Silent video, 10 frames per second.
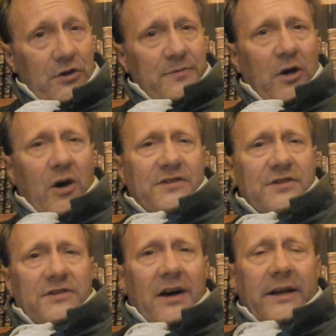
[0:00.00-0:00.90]
on a
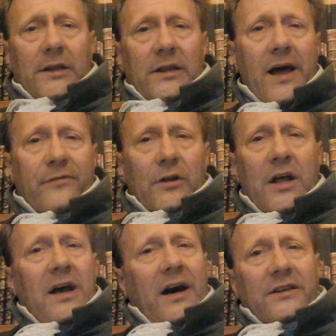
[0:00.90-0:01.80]
societal level,
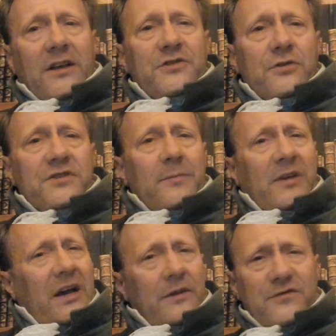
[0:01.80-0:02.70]
unless you're some
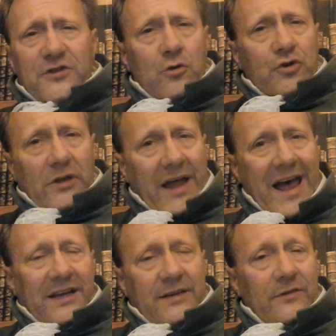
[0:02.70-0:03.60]
kind of social
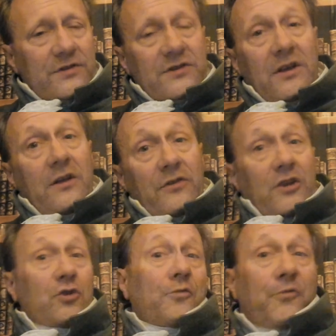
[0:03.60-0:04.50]
activist,
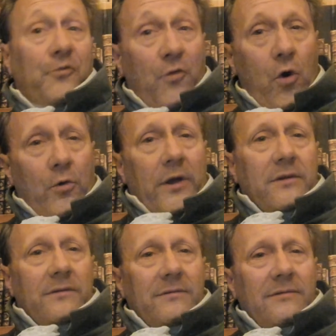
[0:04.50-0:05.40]
then you're for it.
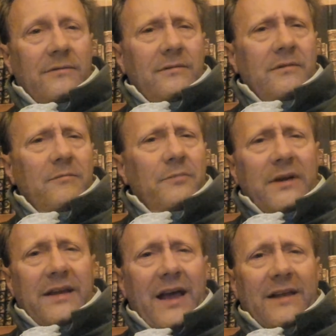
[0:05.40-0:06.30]
But
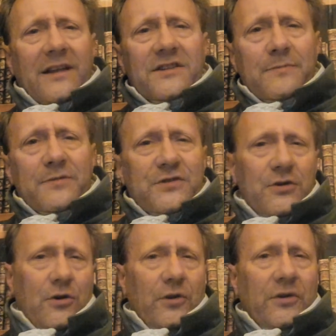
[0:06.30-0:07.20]
again, that's
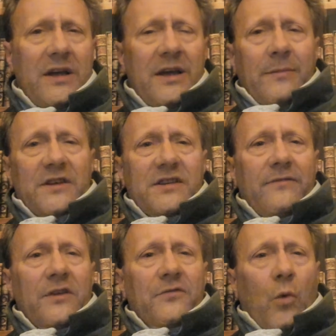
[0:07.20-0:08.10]
absurd, because
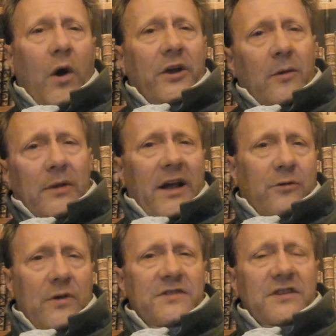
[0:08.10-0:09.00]
even if white on black
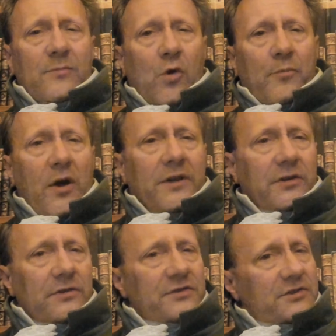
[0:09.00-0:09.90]
racism were a
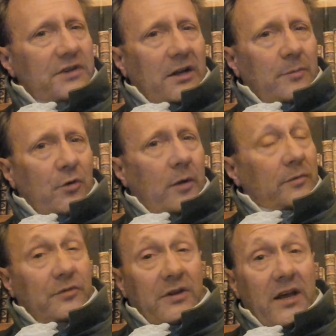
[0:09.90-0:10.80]
practical societal
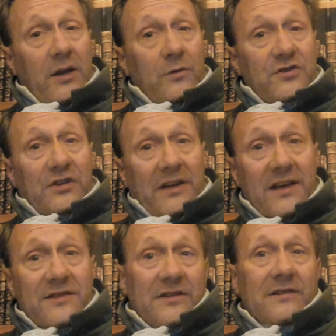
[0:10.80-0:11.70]
problem today, which it
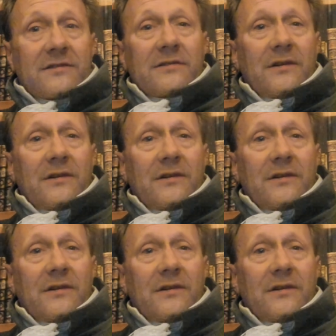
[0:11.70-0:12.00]
isn't,